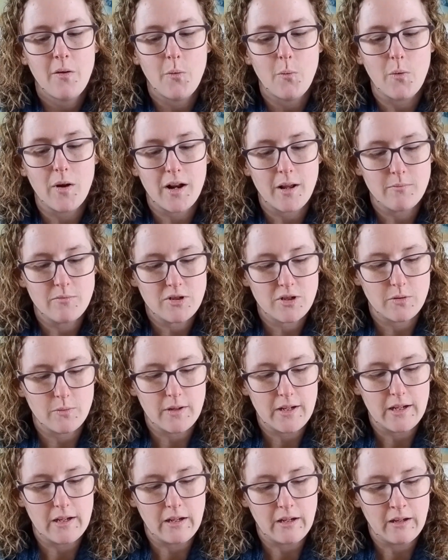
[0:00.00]
When I'm
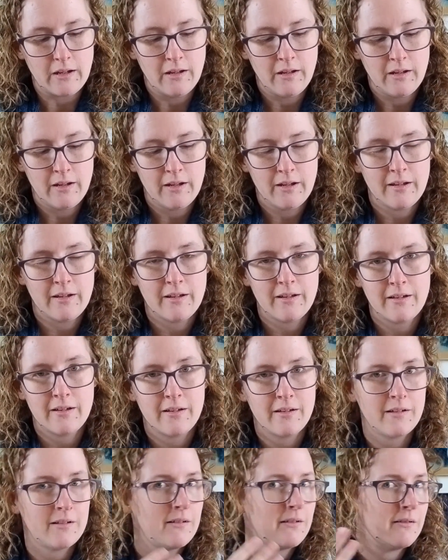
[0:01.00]
doing
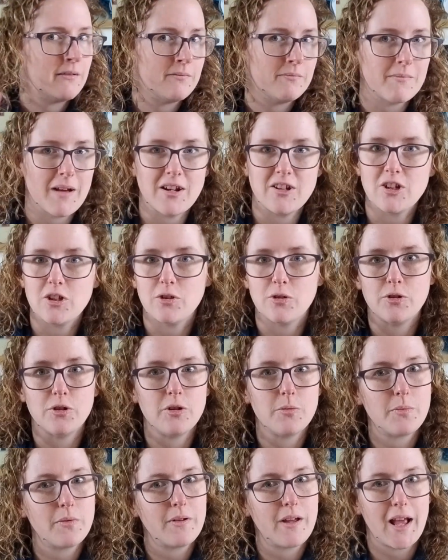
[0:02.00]
magic
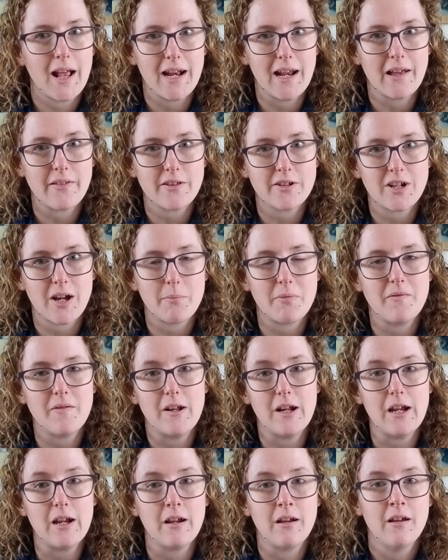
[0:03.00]
loop, any other type of
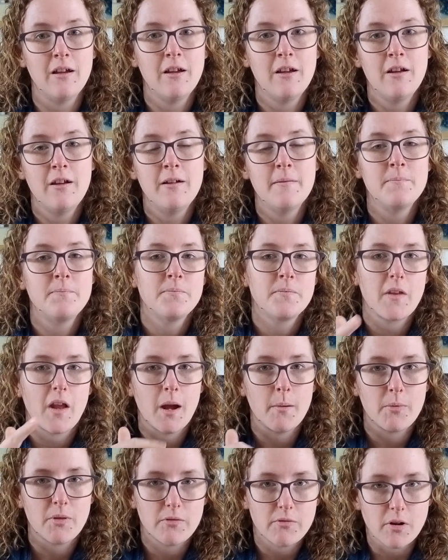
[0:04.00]
knitting,
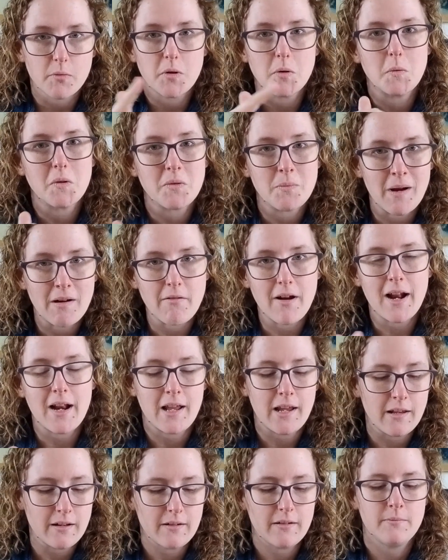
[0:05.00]
I'm throwing with my right
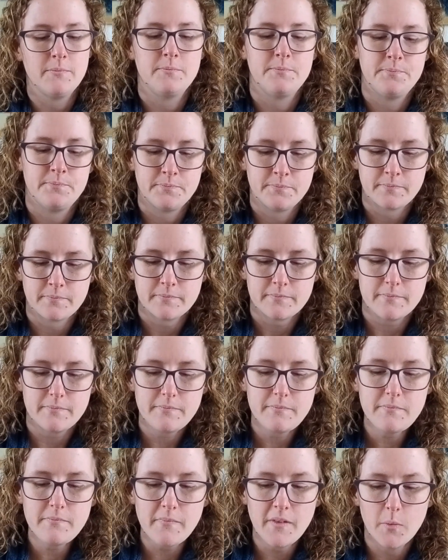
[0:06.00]
hand,
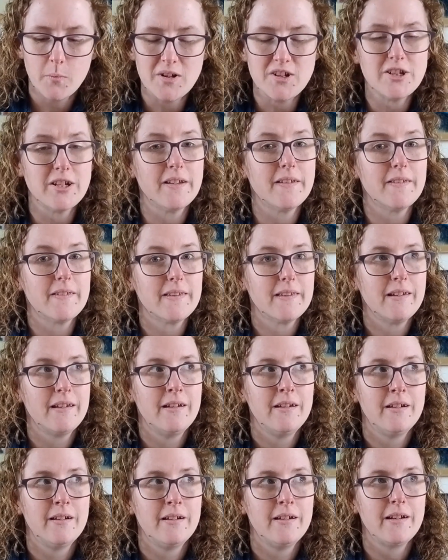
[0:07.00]
which is
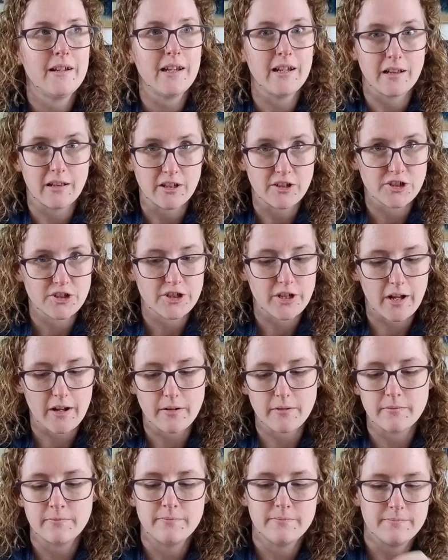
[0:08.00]
English
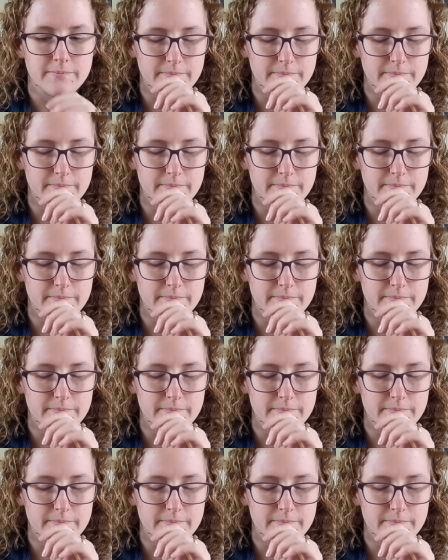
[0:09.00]
style.